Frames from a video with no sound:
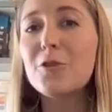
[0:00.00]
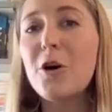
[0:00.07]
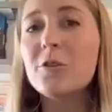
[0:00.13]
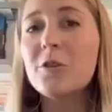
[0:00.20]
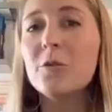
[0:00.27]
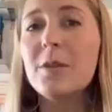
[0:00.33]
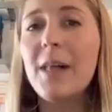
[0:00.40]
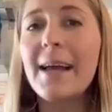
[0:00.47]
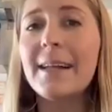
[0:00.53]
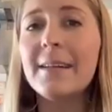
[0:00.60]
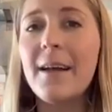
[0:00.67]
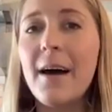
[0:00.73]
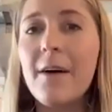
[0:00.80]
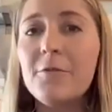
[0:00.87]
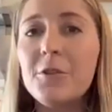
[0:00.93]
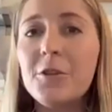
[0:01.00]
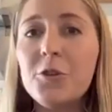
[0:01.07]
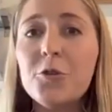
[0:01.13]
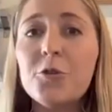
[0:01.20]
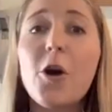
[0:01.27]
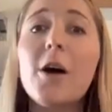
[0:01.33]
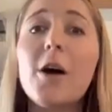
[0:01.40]
are also light enough
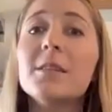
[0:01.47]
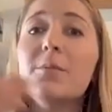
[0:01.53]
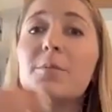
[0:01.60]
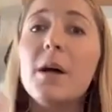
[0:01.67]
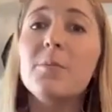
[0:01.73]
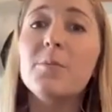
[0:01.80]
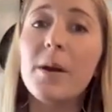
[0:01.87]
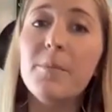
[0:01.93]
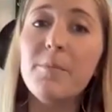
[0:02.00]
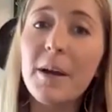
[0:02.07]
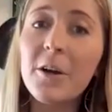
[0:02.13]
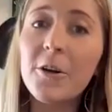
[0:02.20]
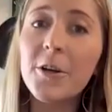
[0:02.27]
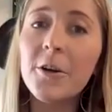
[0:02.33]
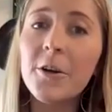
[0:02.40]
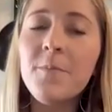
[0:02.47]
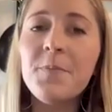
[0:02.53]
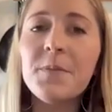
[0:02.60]
to cross the blood-brain barrier.